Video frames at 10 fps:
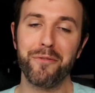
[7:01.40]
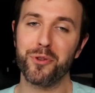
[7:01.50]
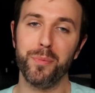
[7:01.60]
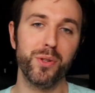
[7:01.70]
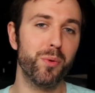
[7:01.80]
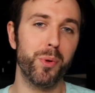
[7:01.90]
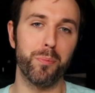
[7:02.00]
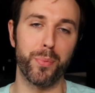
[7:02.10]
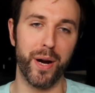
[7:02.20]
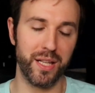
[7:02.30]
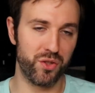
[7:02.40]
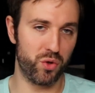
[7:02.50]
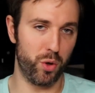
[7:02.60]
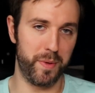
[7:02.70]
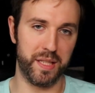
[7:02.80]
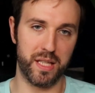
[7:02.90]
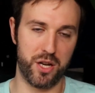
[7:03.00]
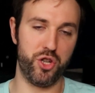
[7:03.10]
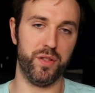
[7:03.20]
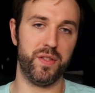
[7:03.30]
After multiple brainstorming
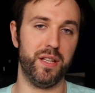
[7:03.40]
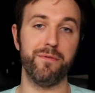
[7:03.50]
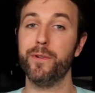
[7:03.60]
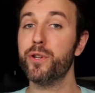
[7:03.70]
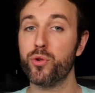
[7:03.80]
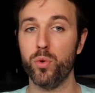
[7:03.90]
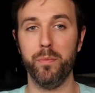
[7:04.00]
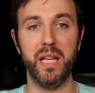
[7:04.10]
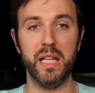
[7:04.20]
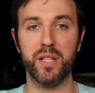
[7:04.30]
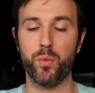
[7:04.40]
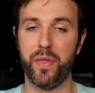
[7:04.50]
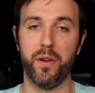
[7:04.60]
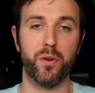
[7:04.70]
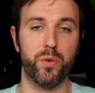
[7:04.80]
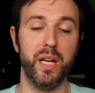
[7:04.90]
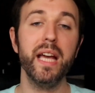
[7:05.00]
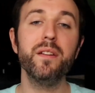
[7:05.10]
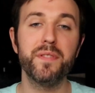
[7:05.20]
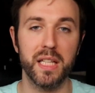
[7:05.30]
sessions and virtual meetings with their
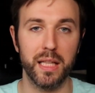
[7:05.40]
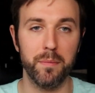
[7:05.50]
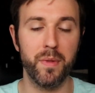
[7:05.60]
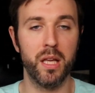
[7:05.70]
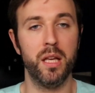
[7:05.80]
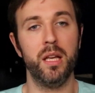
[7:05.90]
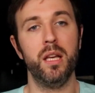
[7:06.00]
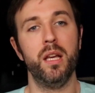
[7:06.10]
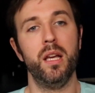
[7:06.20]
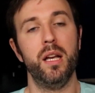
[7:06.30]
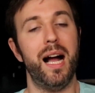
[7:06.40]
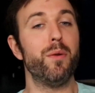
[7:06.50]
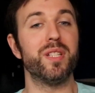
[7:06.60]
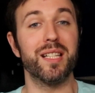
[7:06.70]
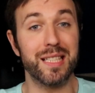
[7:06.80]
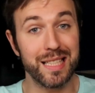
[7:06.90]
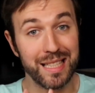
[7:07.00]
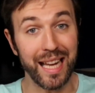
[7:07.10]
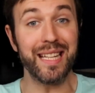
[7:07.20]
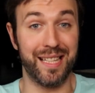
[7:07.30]
creative team, I was
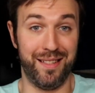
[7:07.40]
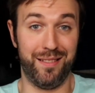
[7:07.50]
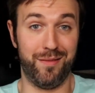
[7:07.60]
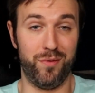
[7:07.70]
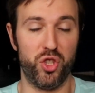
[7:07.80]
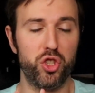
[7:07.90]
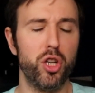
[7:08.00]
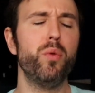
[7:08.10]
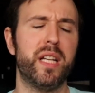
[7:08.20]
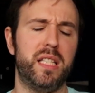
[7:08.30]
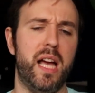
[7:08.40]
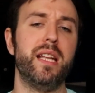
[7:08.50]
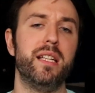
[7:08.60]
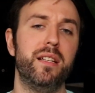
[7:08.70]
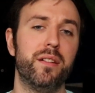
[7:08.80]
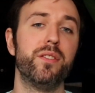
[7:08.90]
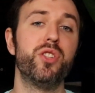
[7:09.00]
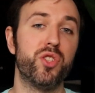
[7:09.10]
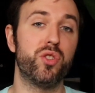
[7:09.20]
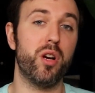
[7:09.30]
excited, so excited,
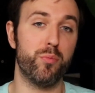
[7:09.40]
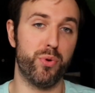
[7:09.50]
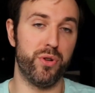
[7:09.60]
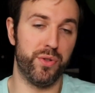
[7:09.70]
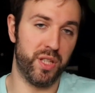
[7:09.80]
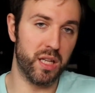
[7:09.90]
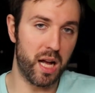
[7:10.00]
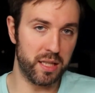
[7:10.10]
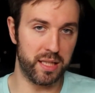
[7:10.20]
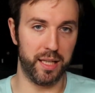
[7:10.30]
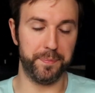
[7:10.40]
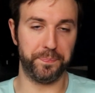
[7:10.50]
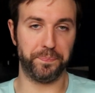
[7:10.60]
to start producing content.